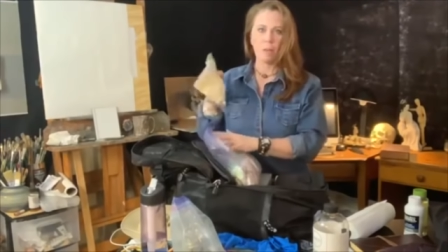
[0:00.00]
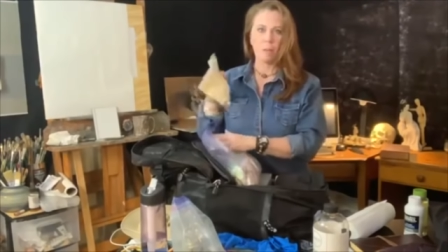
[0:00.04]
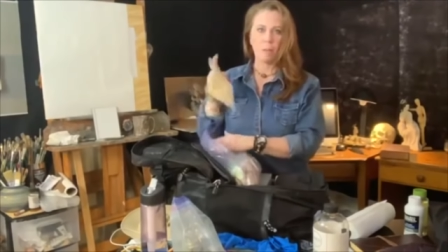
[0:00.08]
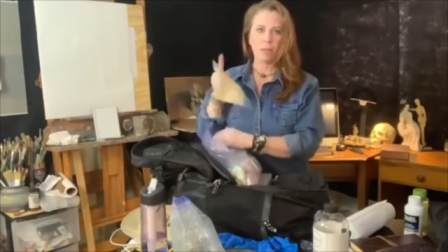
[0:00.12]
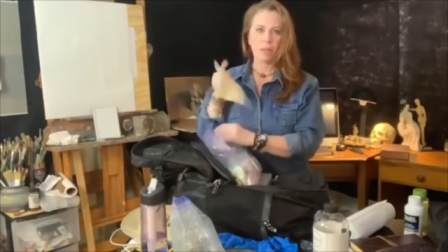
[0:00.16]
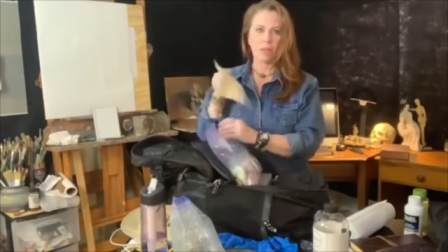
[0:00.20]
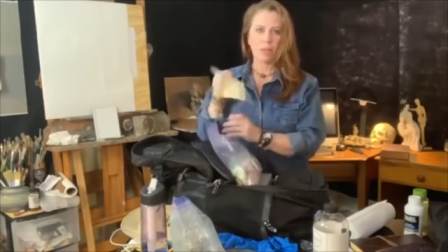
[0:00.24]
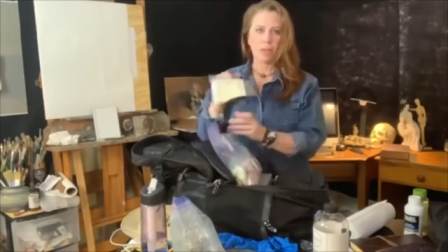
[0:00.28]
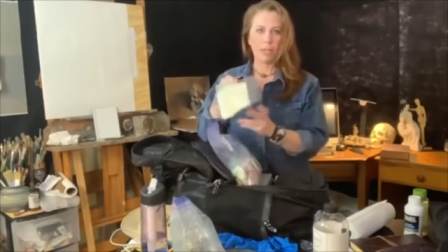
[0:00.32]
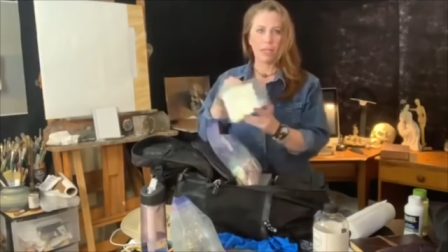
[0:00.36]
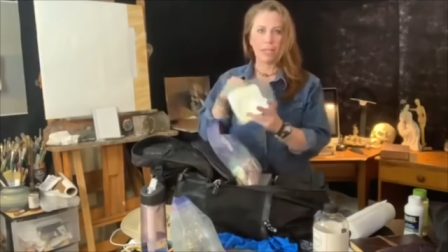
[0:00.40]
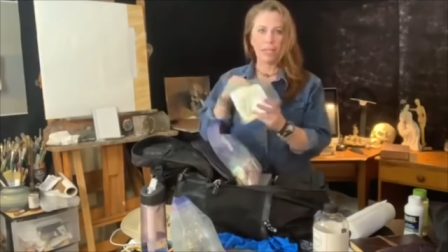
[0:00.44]

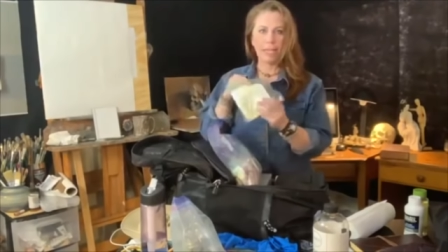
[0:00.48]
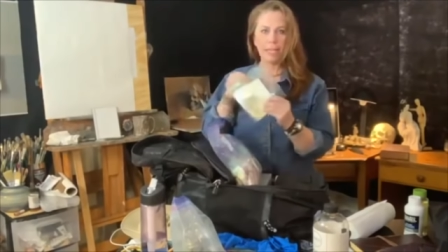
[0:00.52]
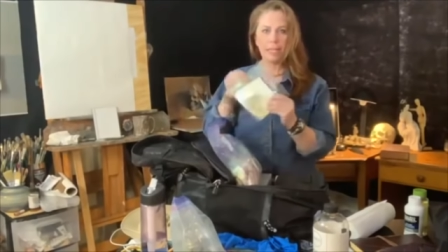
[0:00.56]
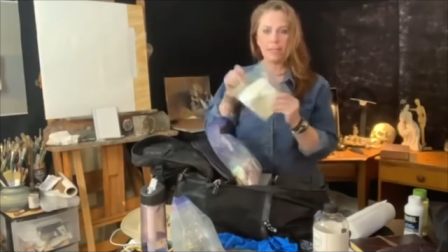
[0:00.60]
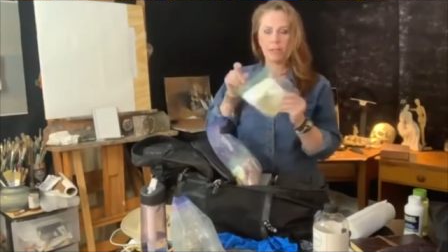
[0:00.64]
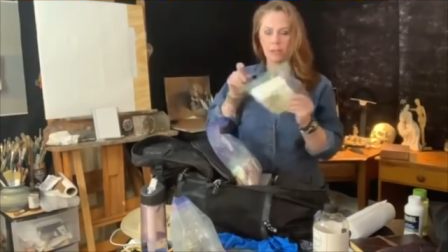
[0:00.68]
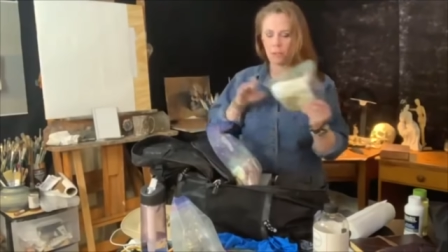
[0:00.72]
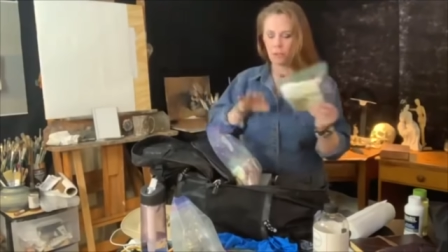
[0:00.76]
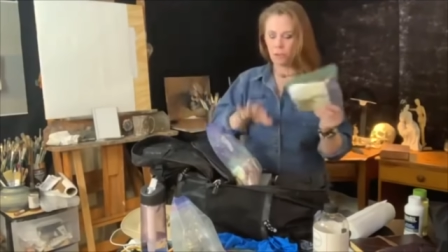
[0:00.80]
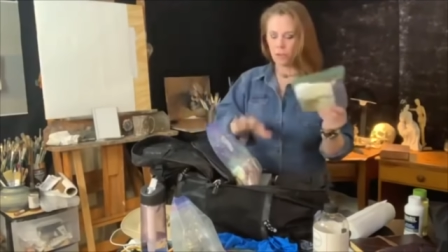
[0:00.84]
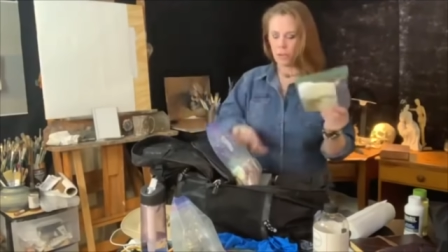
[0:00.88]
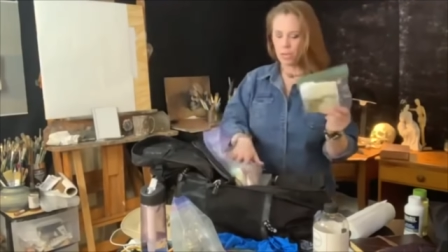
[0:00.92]
But the
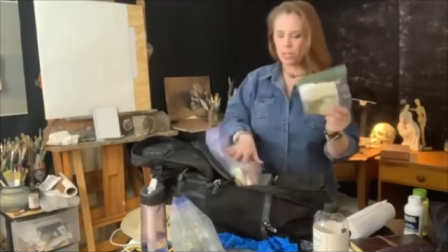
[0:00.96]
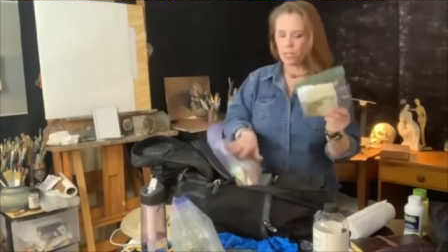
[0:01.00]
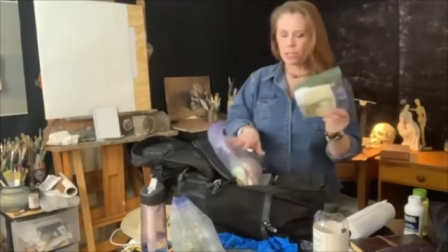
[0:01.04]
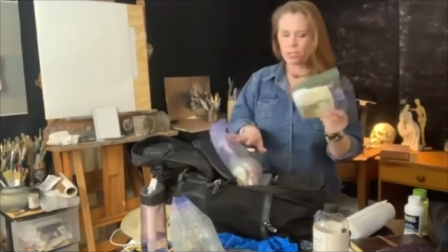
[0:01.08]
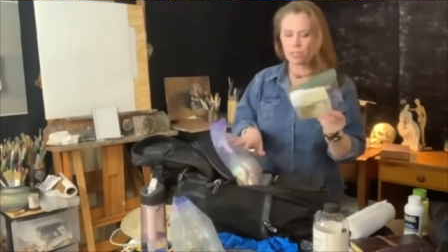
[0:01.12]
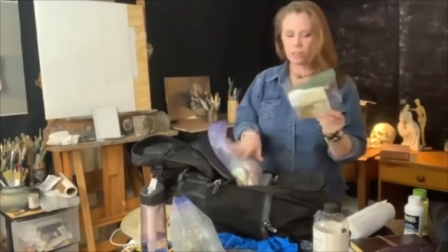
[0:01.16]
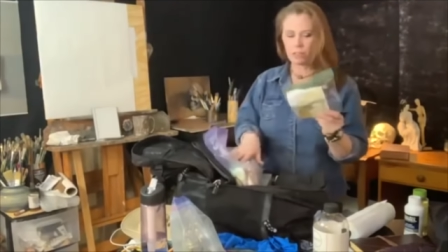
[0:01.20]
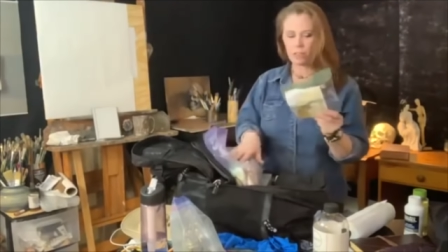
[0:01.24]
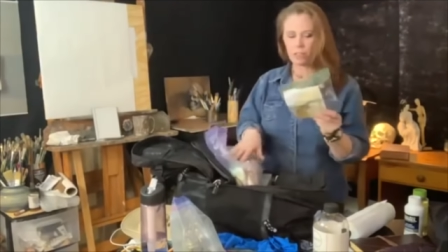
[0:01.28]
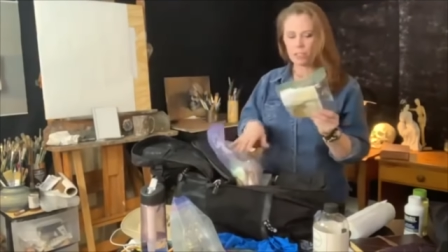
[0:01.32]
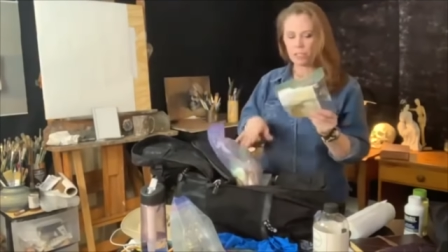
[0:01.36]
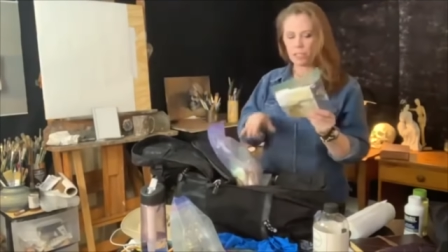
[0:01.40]
key
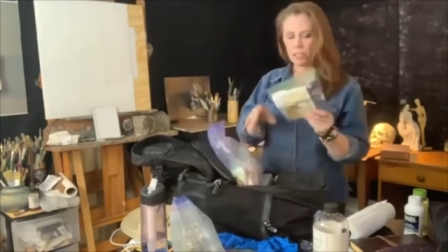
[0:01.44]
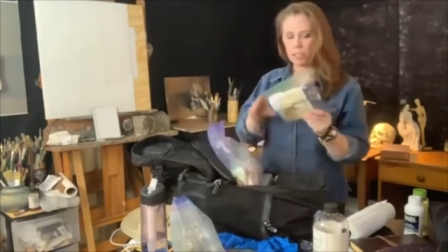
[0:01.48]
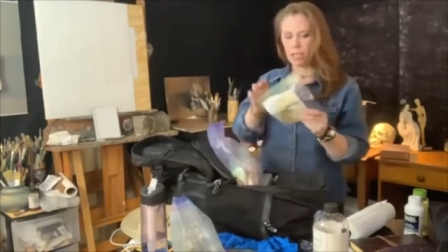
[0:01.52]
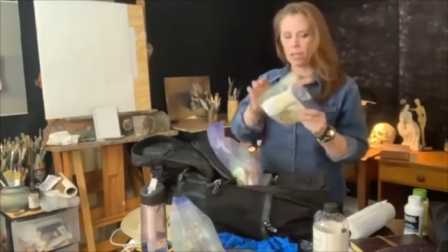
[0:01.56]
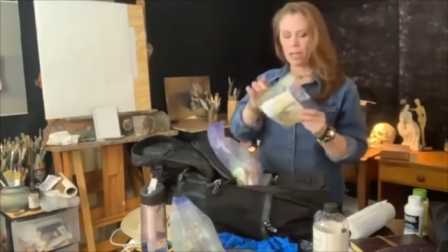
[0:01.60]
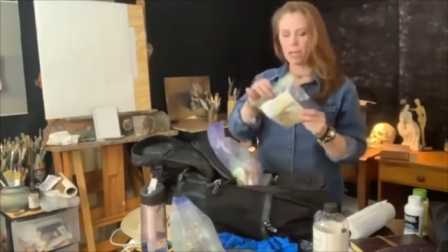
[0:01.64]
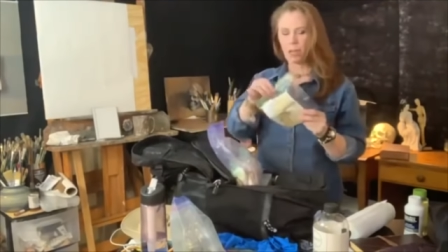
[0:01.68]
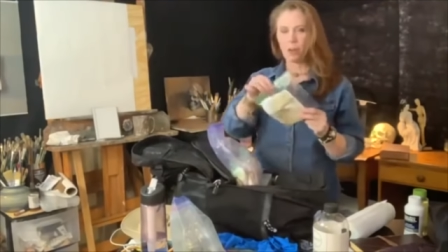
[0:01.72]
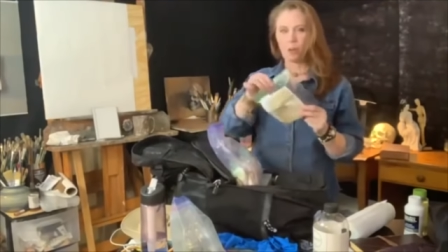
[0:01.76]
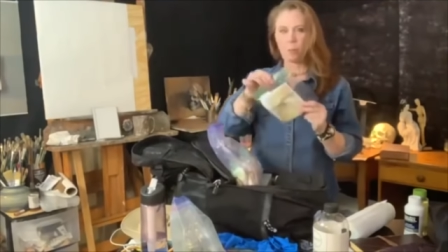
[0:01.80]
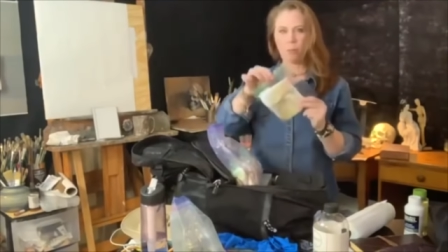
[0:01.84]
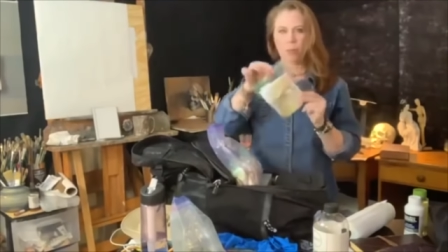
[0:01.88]
ingredient of this
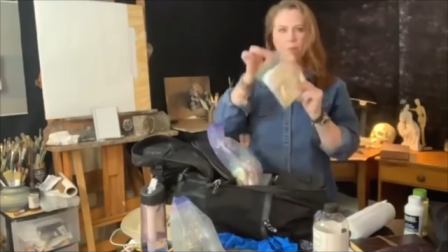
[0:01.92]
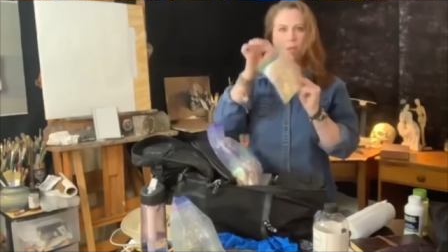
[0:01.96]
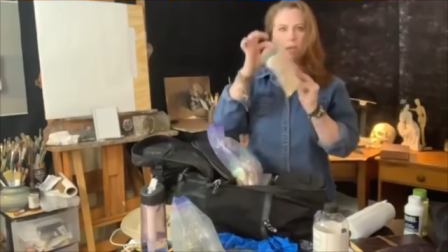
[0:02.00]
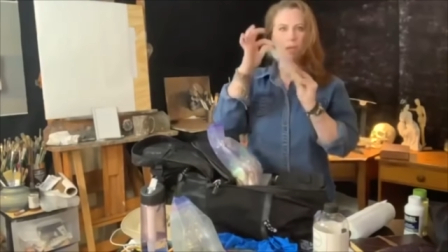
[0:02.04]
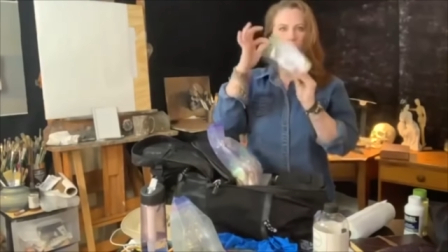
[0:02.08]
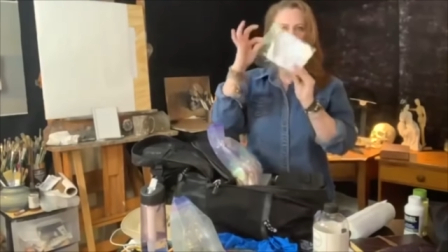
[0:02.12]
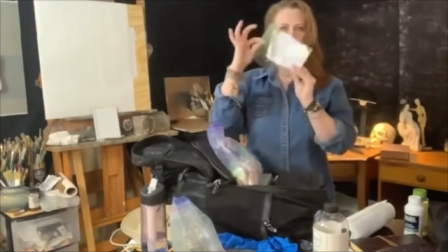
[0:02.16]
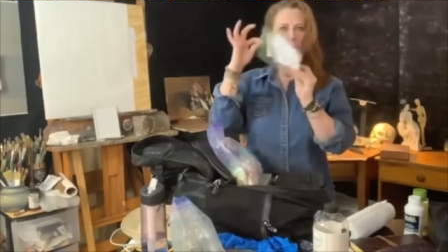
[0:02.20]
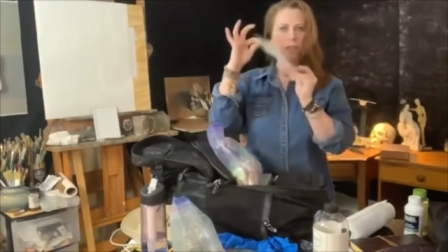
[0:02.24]
entire bag